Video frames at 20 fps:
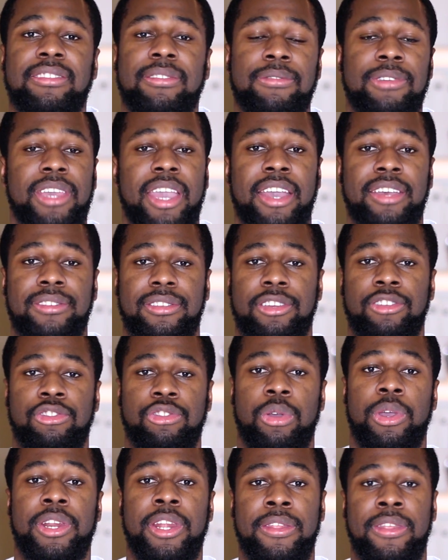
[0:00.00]
If you guys
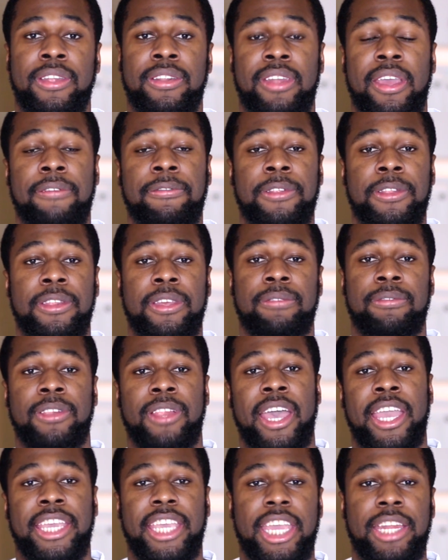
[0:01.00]
enjoyed it, then definitely leave a
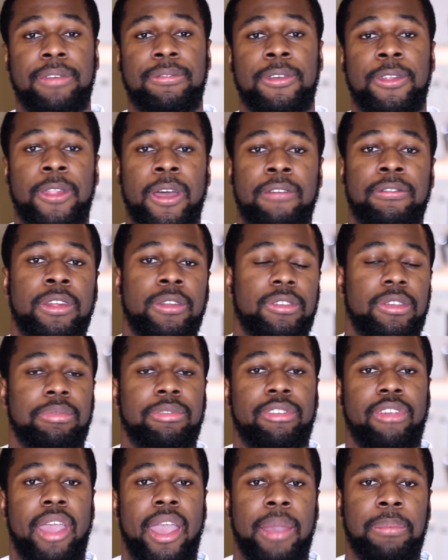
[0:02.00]
like. And if you loved it,
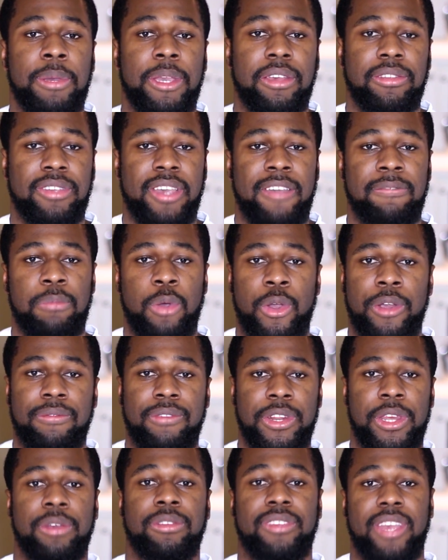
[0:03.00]
subscribe because I have more
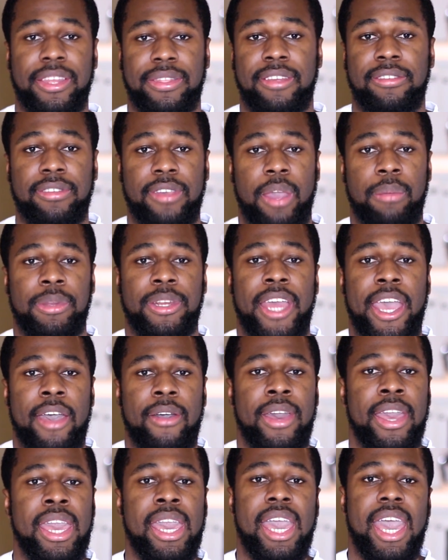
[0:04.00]
videos like this coming out.